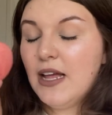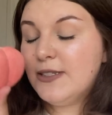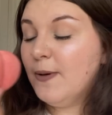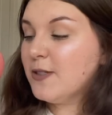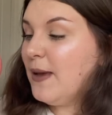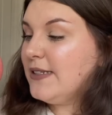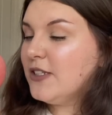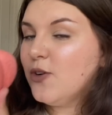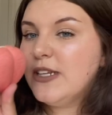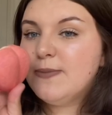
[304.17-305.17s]
It
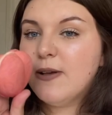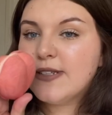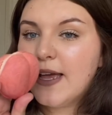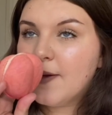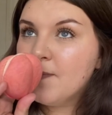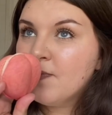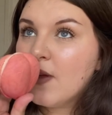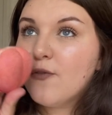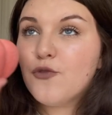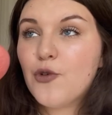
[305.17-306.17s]
smells like
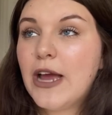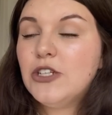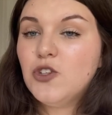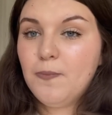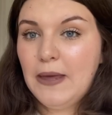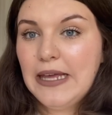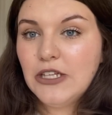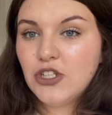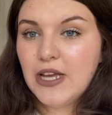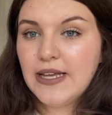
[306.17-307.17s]
fresh
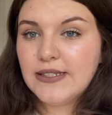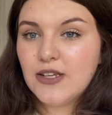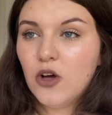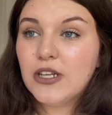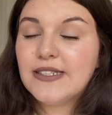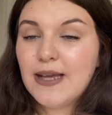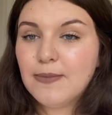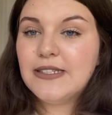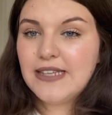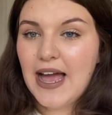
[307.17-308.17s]
peaches on a
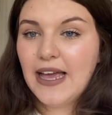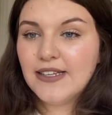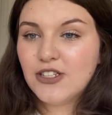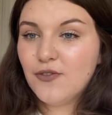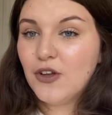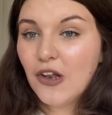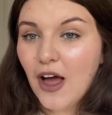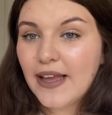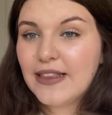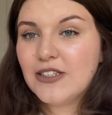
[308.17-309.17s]
summer's day. So if you
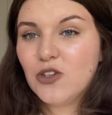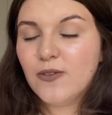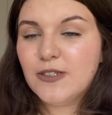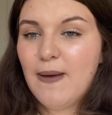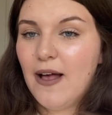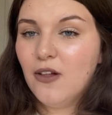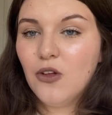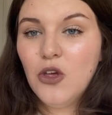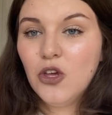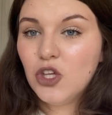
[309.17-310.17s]
like that sort of
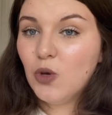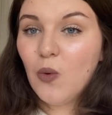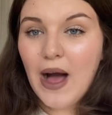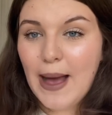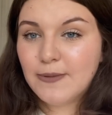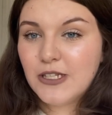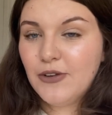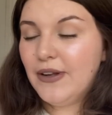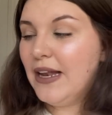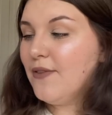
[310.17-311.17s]
smell, you will
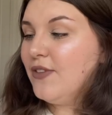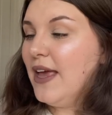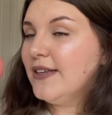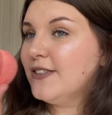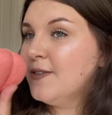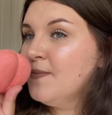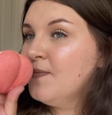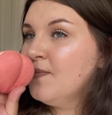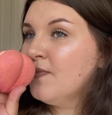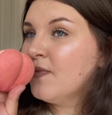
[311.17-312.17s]
absolutely love this.
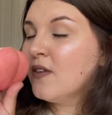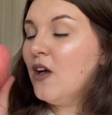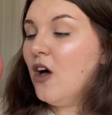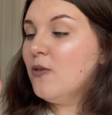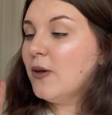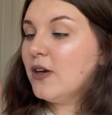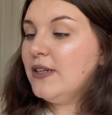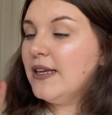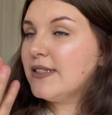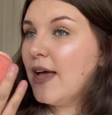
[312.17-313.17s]
Oh my
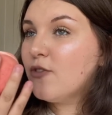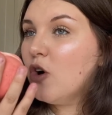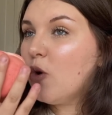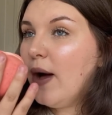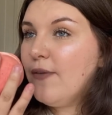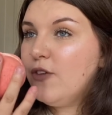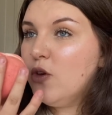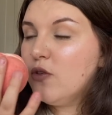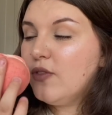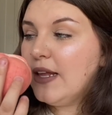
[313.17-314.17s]
goodness. I've got quite a
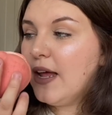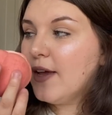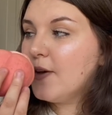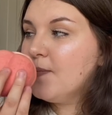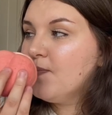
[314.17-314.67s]
few of the like